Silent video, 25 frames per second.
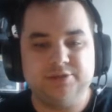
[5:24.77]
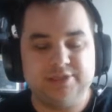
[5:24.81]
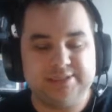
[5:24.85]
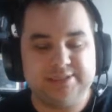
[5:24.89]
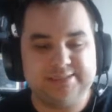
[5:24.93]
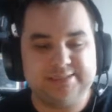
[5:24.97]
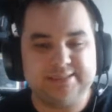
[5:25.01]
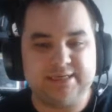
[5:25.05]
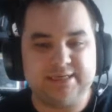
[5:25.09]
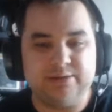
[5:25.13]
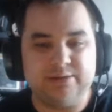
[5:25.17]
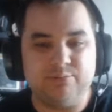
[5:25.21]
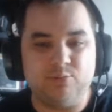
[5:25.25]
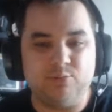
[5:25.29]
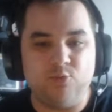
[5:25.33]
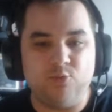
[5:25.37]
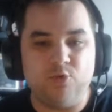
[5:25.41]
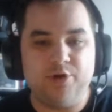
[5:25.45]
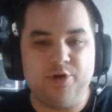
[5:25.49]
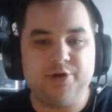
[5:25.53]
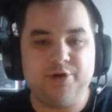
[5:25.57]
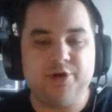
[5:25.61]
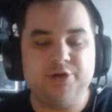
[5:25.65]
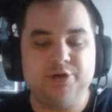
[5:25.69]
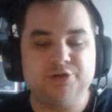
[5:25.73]
So this time
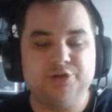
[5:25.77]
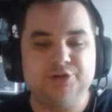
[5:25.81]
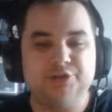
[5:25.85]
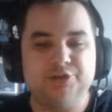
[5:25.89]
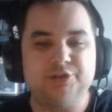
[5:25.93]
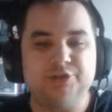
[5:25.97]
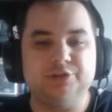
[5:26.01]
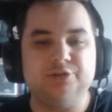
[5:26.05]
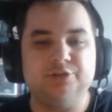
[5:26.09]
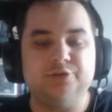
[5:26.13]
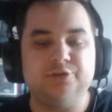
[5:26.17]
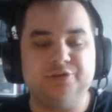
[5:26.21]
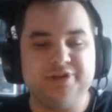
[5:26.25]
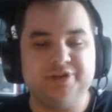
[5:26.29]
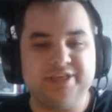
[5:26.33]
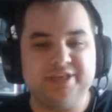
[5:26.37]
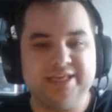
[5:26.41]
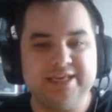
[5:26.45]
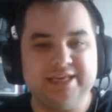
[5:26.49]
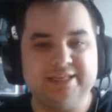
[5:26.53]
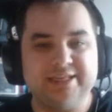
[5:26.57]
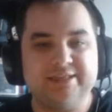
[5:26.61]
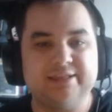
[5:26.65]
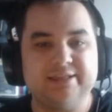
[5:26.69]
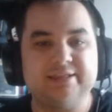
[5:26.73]

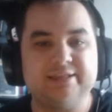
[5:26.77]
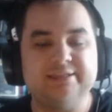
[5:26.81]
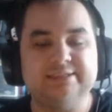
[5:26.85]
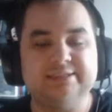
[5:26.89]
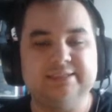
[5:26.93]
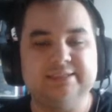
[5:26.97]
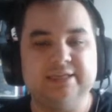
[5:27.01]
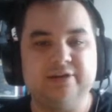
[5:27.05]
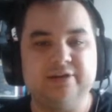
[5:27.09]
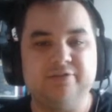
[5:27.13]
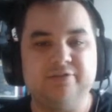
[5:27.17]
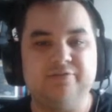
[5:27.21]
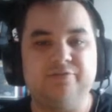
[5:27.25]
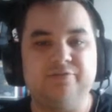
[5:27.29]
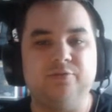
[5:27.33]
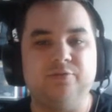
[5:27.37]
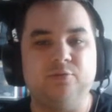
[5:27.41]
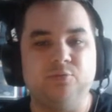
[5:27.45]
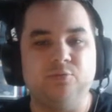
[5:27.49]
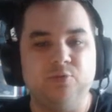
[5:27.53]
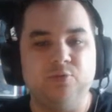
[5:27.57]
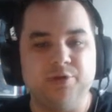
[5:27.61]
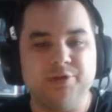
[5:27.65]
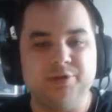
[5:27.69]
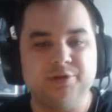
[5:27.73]
138 instead of
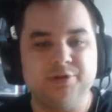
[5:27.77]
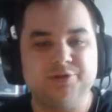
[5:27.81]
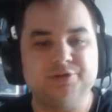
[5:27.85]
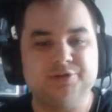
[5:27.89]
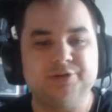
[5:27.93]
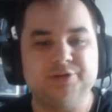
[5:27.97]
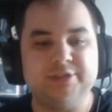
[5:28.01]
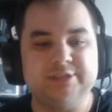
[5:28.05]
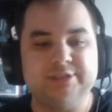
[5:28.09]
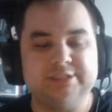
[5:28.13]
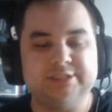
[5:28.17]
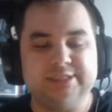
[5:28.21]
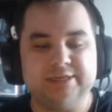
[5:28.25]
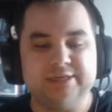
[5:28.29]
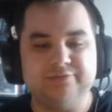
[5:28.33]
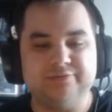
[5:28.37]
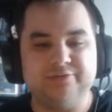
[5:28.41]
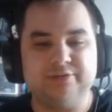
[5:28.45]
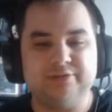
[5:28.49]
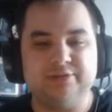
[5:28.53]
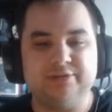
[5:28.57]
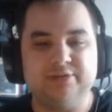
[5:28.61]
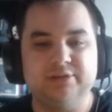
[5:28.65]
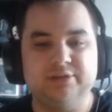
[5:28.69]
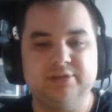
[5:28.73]

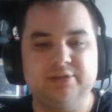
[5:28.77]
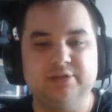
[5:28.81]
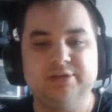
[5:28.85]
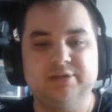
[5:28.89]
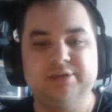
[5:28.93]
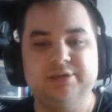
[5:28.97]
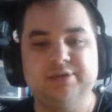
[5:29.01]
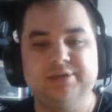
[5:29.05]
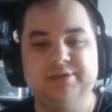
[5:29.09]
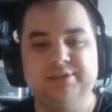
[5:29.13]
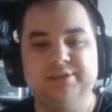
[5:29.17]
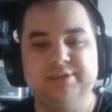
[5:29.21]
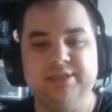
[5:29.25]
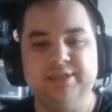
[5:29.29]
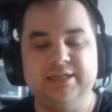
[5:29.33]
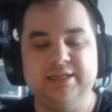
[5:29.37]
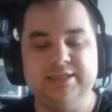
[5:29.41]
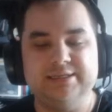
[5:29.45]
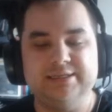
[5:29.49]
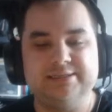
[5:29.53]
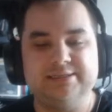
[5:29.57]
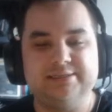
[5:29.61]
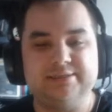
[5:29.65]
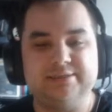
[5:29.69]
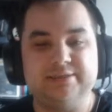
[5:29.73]
107.
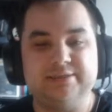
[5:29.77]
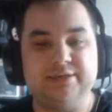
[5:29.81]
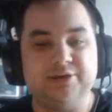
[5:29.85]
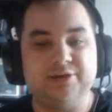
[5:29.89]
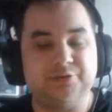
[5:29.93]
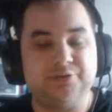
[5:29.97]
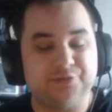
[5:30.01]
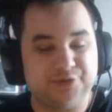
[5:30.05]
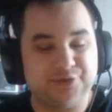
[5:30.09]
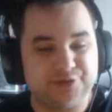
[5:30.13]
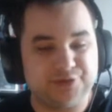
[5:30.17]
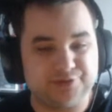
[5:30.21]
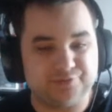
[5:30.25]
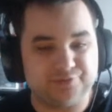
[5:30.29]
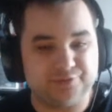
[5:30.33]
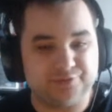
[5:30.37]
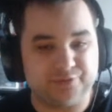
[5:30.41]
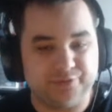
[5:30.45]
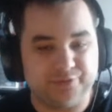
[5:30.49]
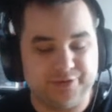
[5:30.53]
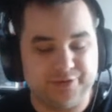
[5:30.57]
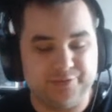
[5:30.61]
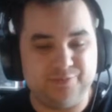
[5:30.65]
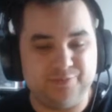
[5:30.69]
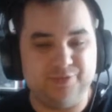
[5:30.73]
That is an increase of
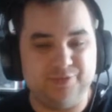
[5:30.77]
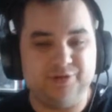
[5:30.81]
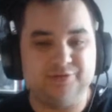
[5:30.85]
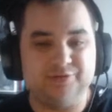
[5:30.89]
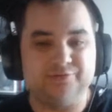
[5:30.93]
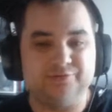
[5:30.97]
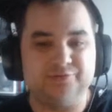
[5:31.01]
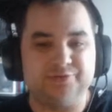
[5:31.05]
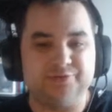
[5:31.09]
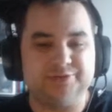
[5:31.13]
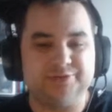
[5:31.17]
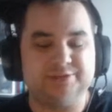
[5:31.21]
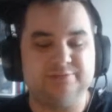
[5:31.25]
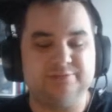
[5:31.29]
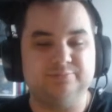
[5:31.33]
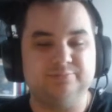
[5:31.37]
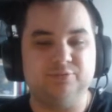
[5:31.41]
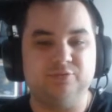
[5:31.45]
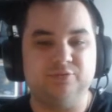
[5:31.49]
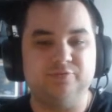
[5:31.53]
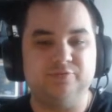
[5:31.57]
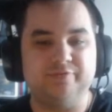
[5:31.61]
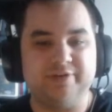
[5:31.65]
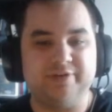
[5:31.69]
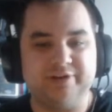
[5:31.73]
31 for a
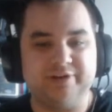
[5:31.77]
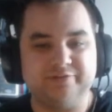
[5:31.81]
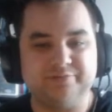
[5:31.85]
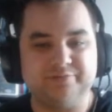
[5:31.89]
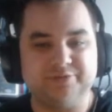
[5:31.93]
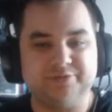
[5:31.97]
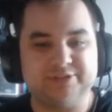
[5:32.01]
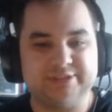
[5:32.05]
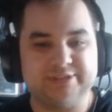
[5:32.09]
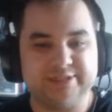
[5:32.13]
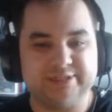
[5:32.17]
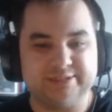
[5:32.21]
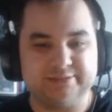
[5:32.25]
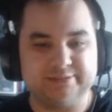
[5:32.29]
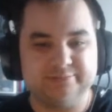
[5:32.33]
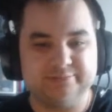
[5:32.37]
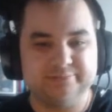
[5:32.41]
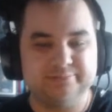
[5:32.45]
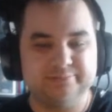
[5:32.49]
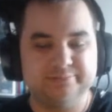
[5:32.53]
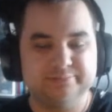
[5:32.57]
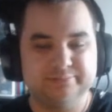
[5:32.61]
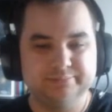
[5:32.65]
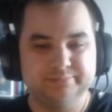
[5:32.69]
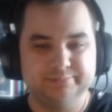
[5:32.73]
simple 5%.